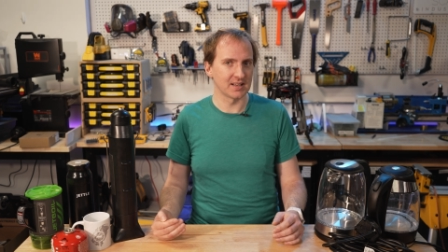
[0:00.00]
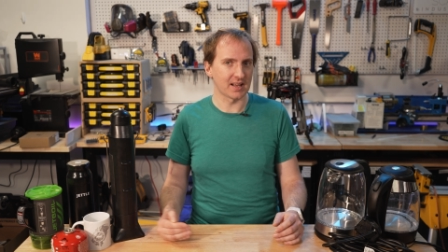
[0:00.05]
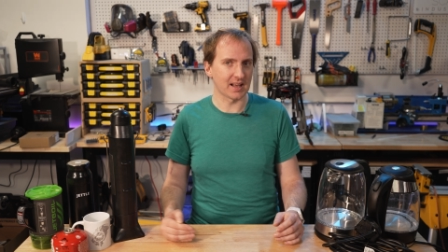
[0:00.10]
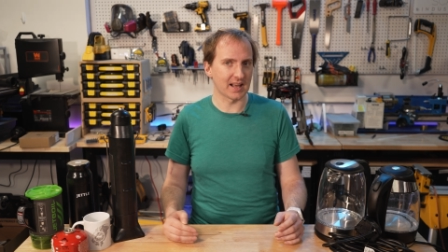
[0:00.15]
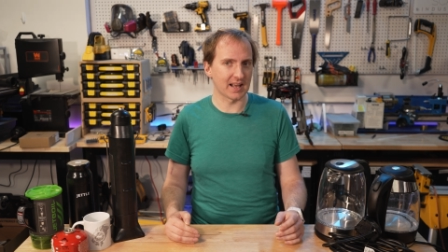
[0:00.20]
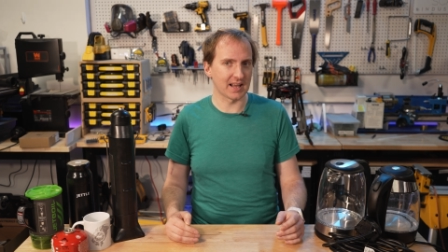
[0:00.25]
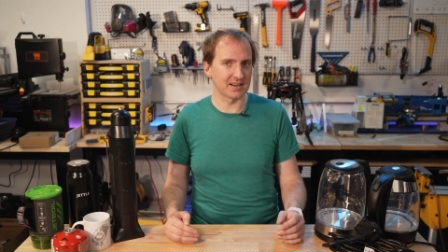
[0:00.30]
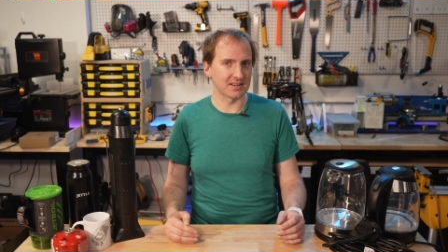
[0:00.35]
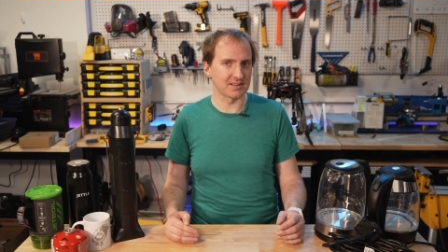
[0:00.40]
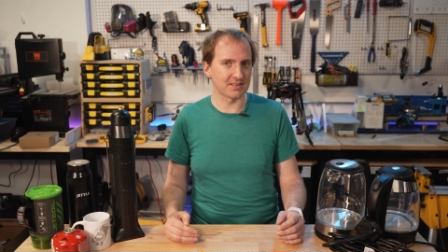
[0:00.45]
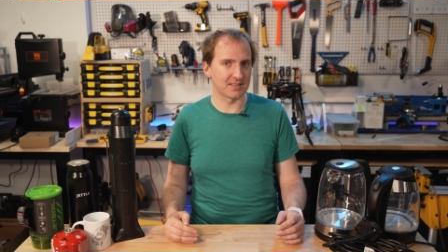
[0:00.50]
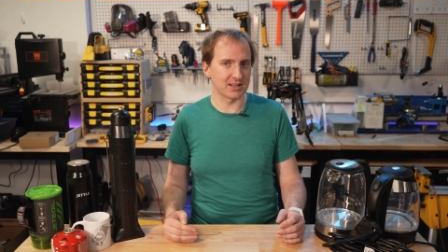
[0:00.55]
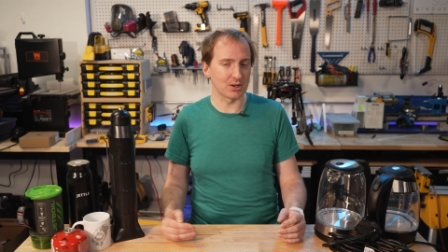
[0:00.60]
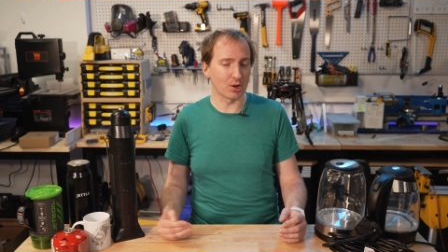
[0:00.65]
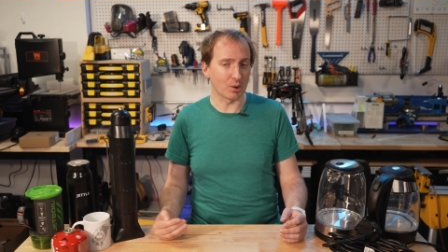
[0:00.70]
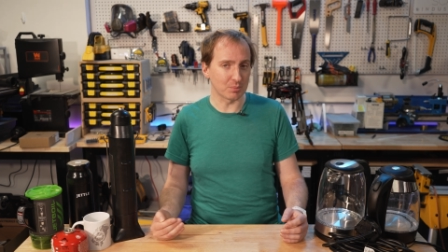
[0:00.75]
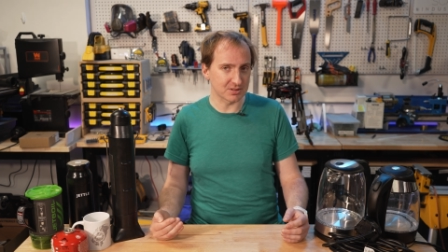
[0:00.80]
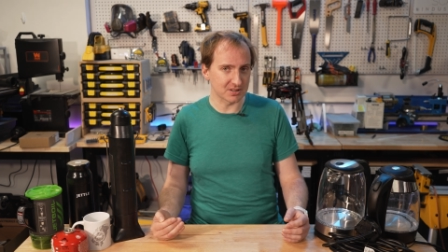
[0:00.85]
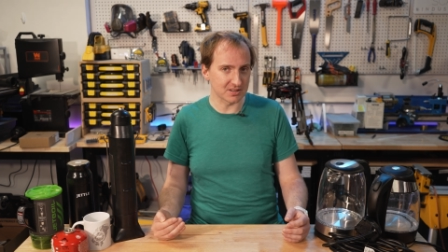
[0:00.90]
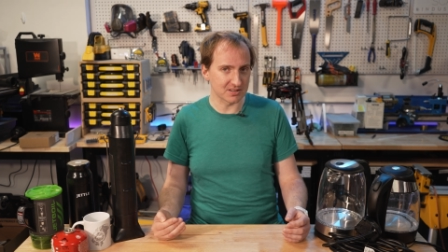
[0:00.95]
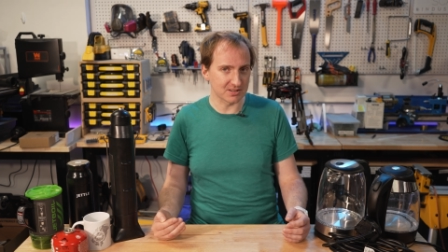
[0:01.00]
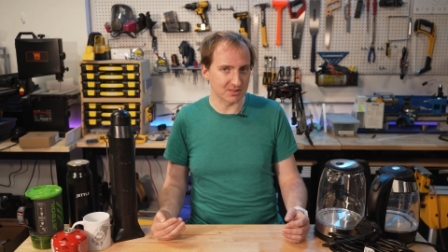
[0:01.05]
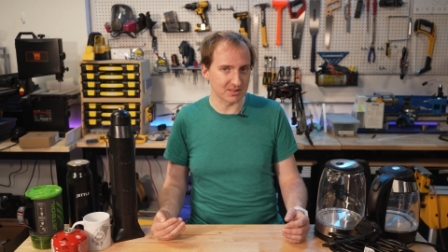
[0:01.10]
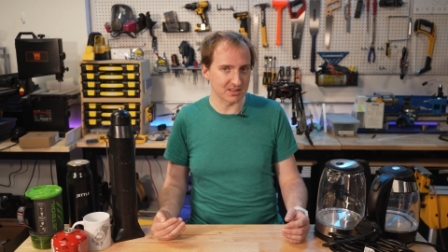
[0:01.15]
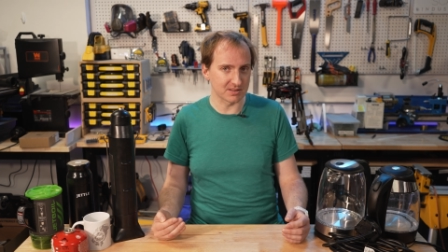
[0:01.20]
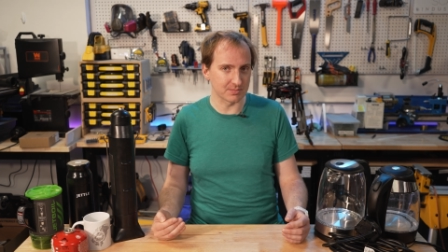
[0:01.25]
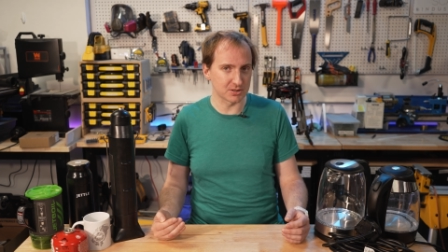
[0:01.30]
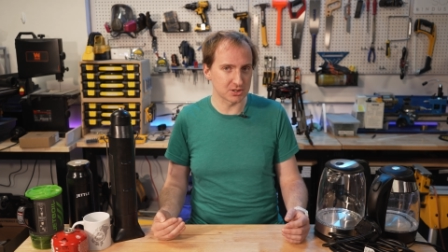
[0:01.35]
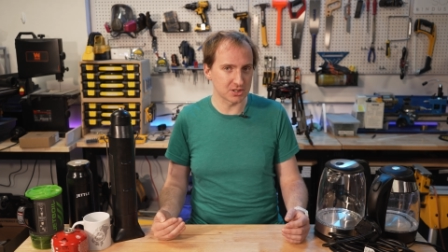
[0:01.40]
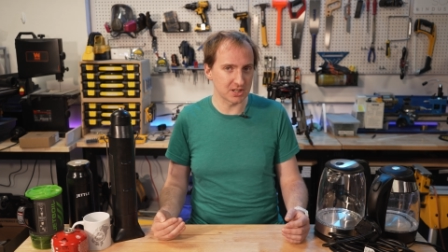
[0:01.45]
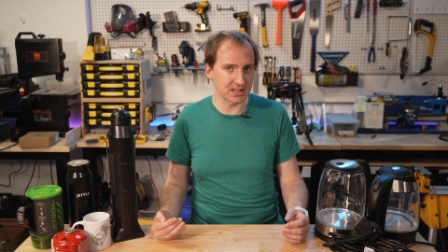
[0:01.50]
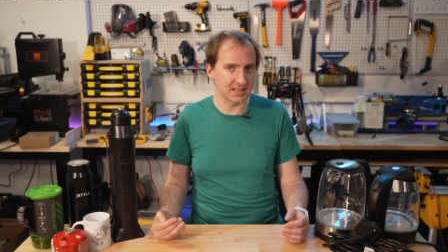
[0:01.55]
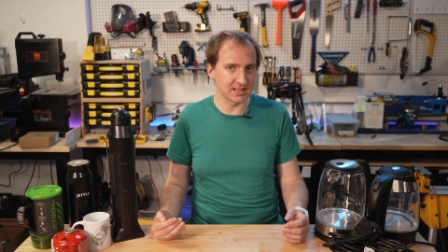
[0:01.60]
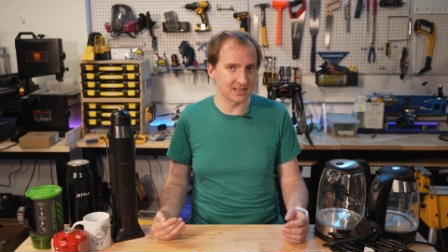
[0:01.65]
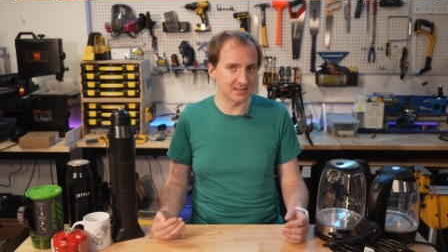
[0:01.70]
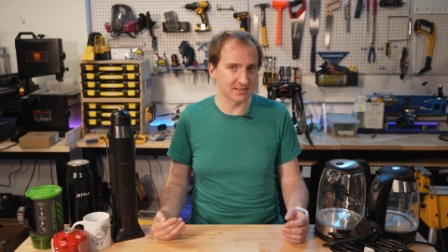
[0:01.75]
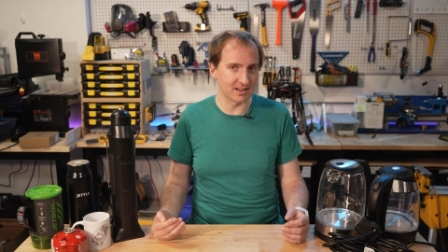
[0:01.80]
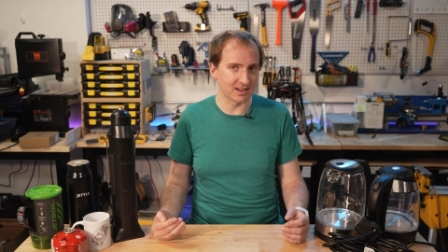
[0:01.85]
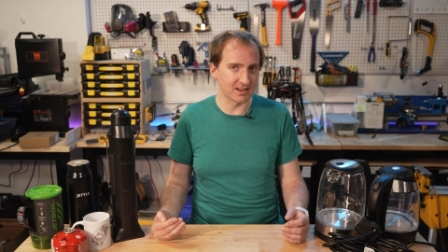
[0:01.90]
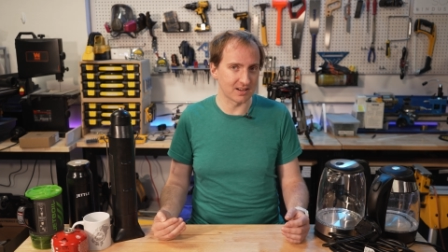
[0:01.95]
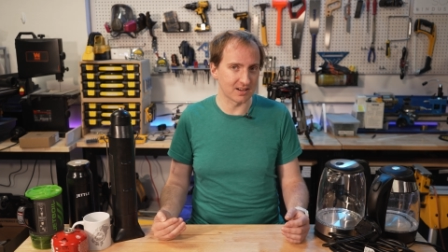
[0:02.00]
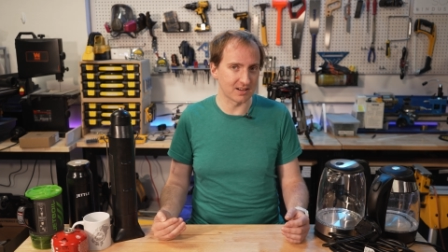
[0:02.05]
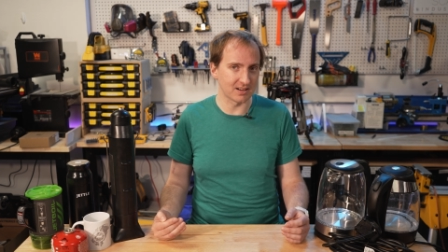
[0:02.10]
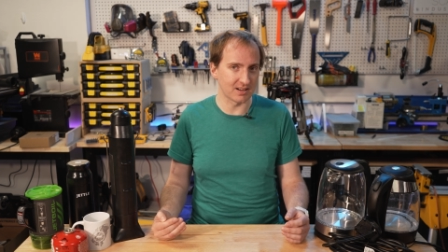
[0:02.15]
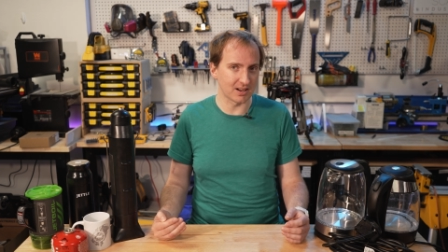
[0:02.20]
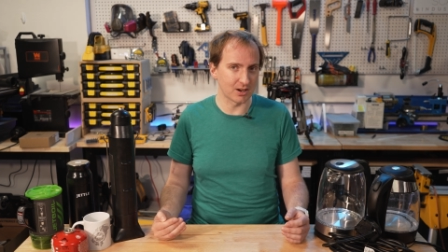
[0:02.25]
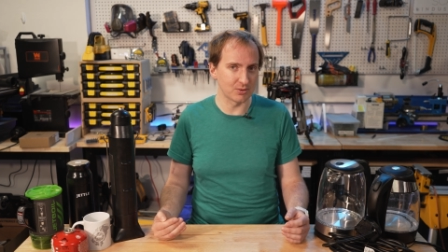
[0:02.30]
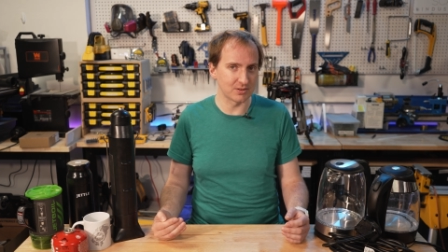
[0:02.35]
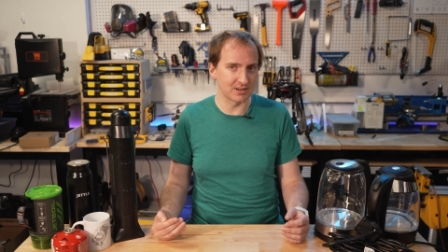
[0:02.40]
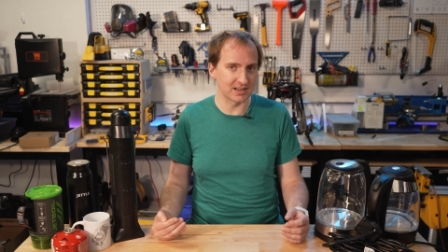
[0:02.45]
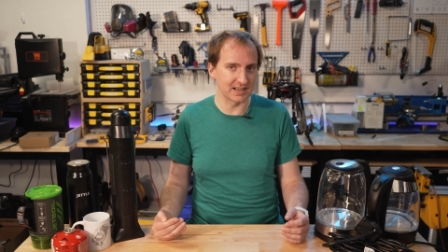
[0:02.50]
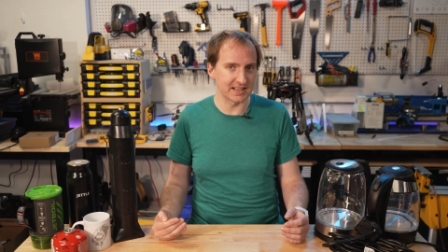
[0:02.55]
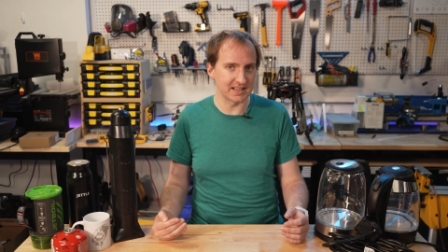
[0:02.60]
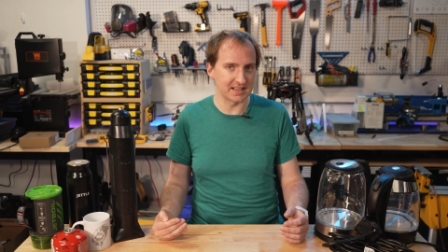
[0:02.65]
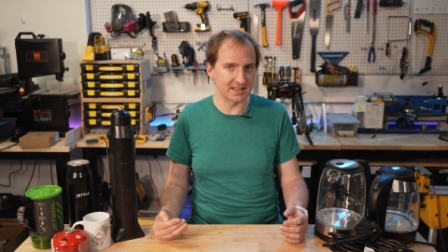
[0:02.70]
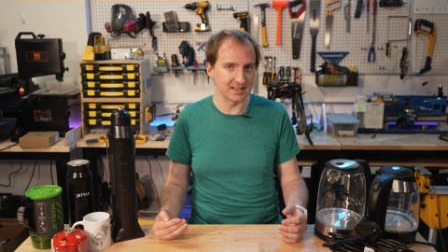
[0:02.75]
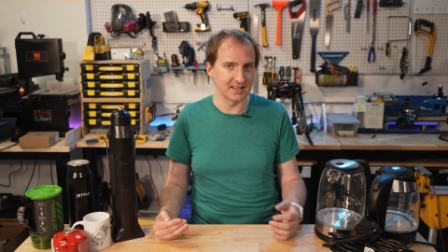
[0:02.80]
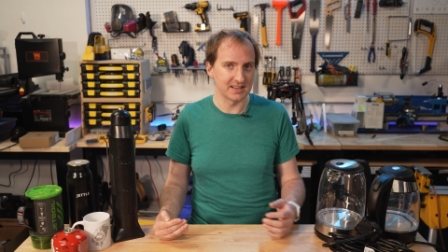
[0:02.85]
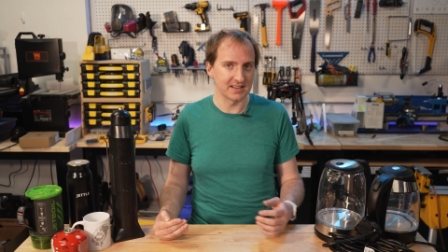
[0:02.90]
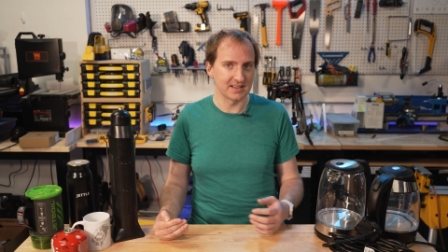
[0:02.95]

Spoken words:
and the options on this machine are only